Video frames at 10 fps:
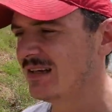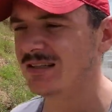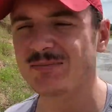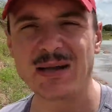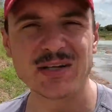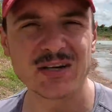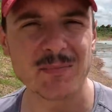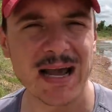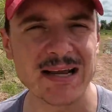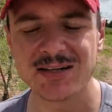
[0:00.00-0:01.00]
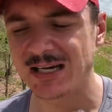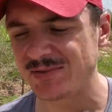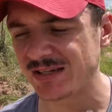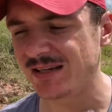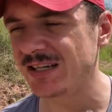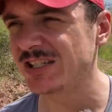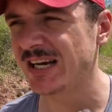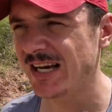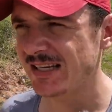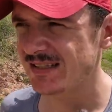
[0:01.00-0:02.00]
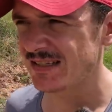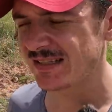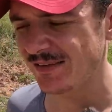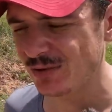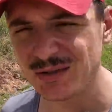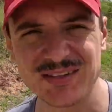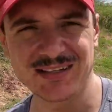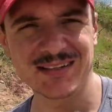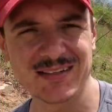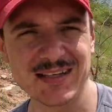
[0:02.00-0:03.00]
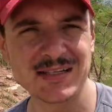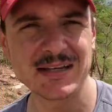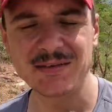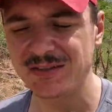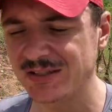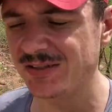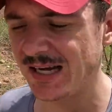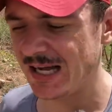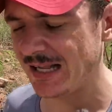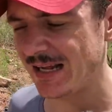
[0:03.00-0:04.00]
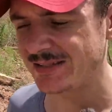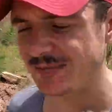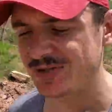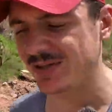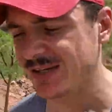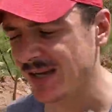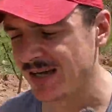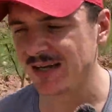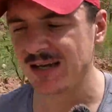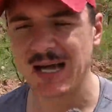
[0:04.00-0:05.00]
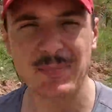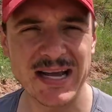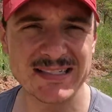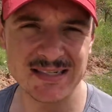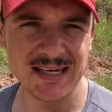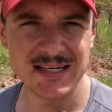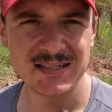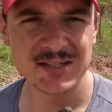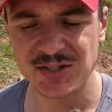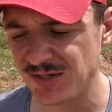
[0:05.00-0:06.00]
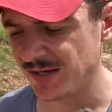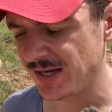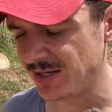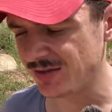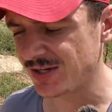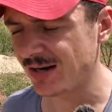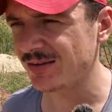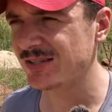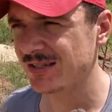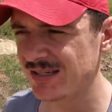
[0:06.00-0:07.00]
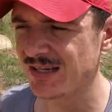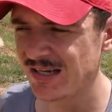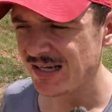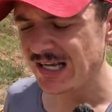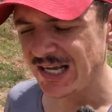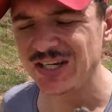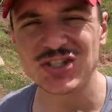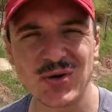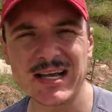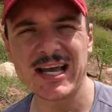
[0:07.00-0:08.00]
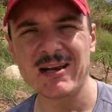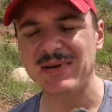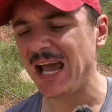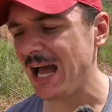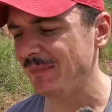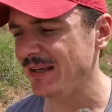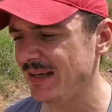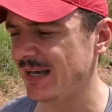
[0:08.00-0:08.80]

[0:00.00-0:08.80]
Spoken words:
Maybe you've got a maid who comes and cleans your house. Nothing wrong with it. If you can do that, that's absolutely amazing, and you're entitled to enjoy it and be happy.